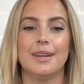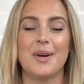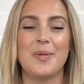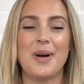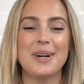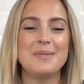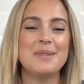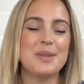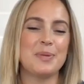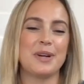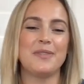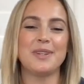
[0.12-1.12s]
Welcome to The
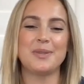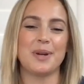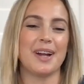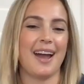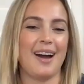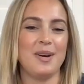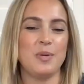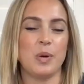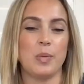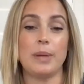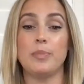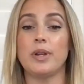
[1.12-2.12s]
Perfect Workout,
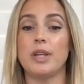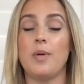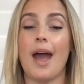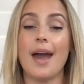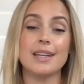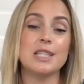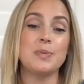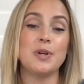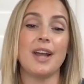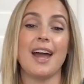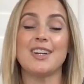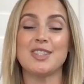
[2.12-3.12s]
where we bring you
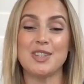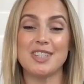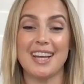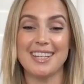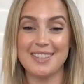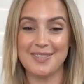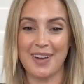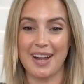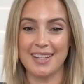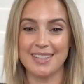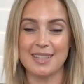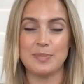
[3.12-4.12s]
expert exercise
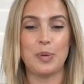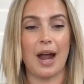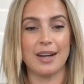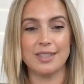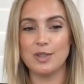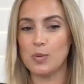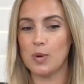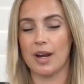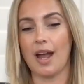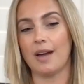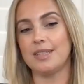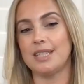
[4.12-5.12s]
advice, practical
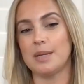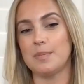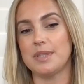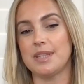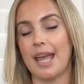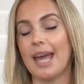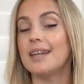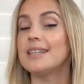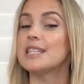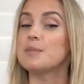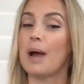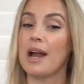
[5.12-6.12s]
workout tips, and
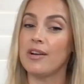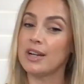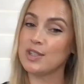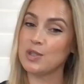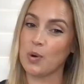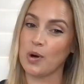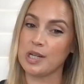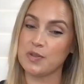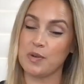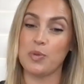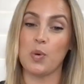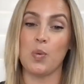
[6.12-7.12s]
inspiring stories
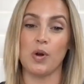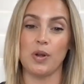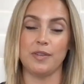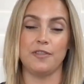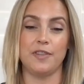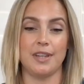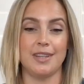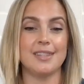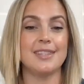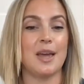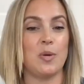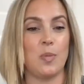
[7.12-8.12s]
from the world of
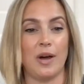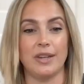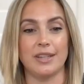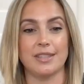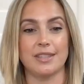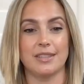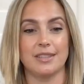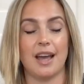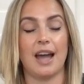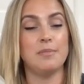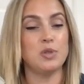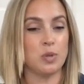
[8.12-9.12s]
fitness and wellness.
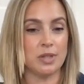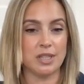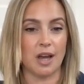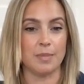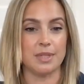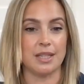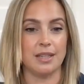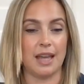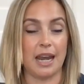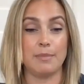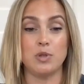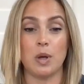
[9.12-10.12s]
I'm Jordan Thompson,
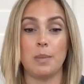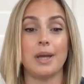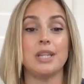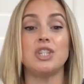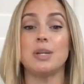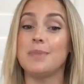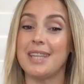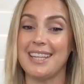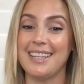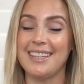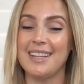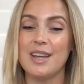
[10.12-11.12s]
and I'm joined by Jim
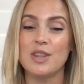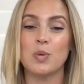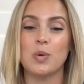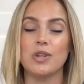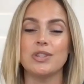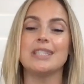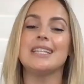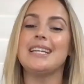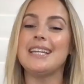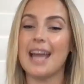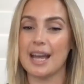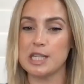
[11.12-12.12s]
Keene, the world's
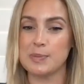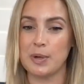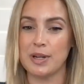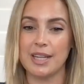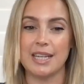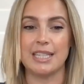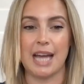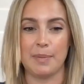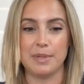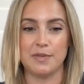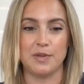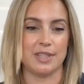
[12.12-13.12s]
leading expert in
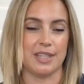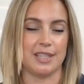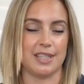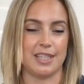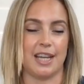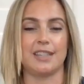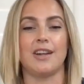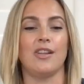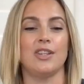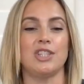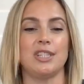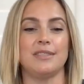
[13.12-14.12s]
adaptive resistance
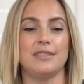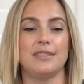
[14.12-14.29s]
technology.